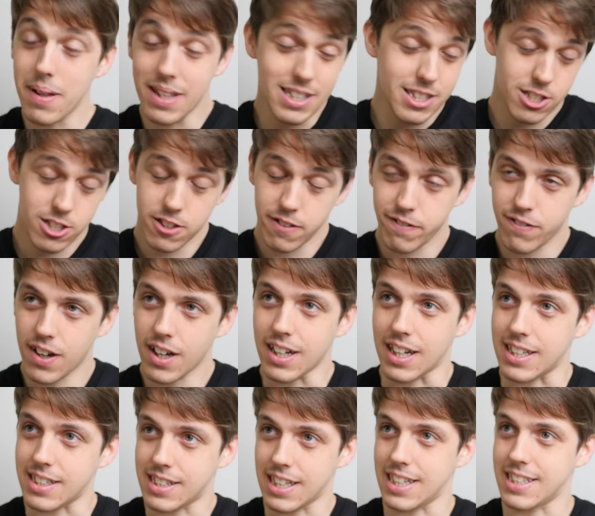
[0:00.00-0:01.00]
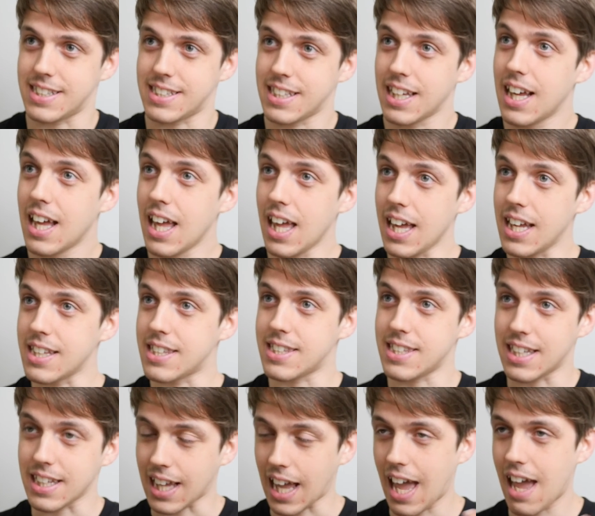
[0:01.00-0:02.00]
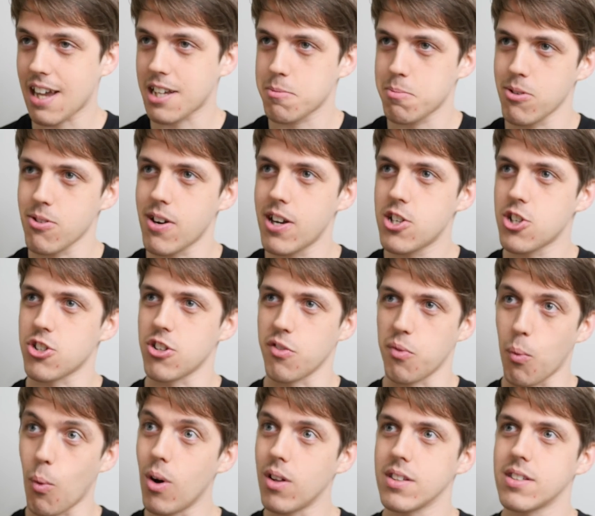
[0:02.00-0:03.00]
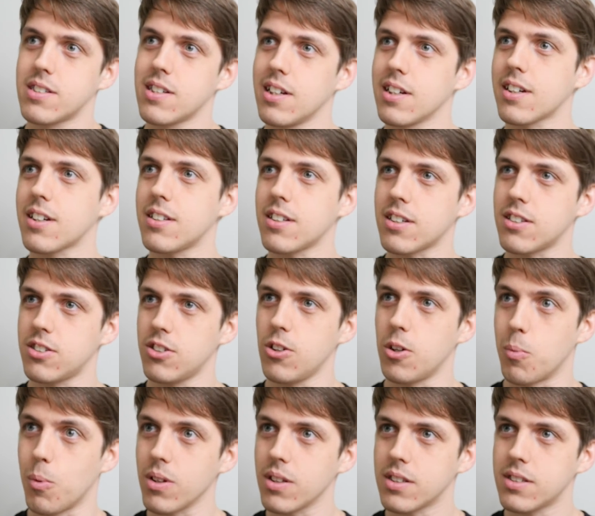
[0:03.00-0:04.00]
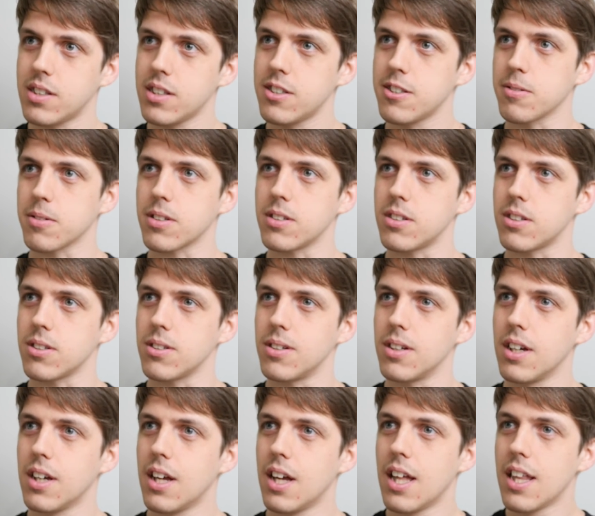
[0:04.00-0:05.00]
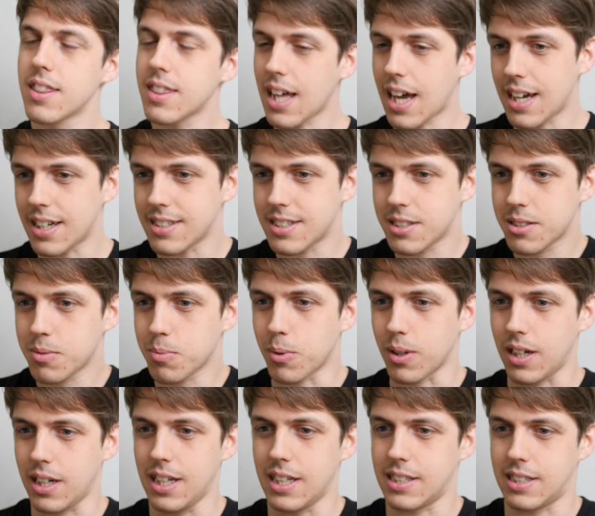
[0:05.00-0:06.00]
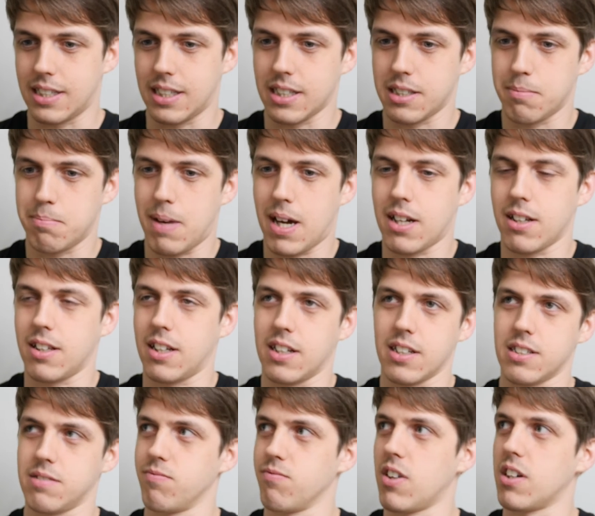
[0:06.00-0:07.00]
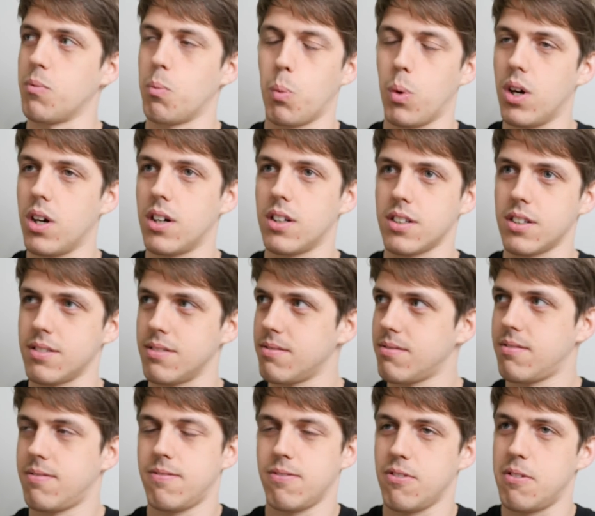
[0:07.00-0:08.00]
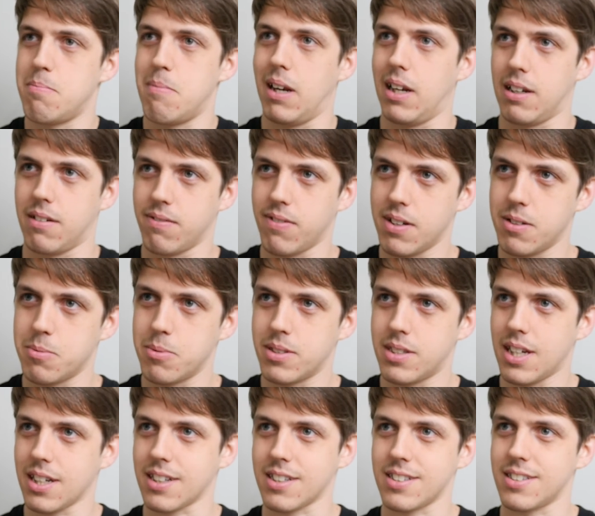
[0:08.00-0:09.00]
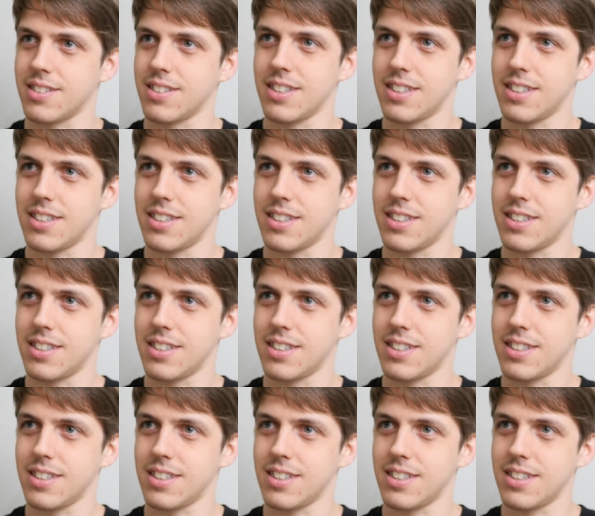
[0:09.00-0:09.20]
But it's just fun. It's the exploration of what the silicon can do and what the system can do. That's what it is. It doesn't matter that it doesn't run Word at 3 million frames per second.